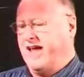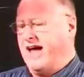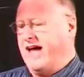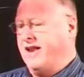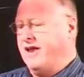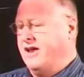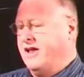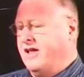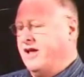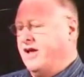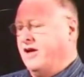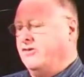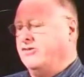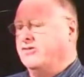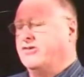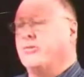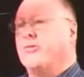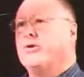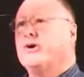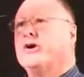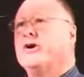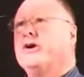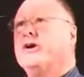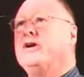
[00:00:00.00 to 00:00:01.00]
So we're going to
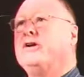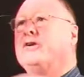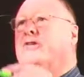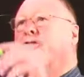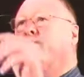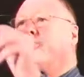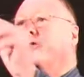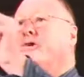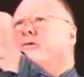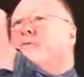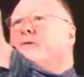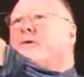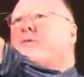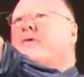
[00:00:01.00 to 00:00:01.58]
assume that we're getting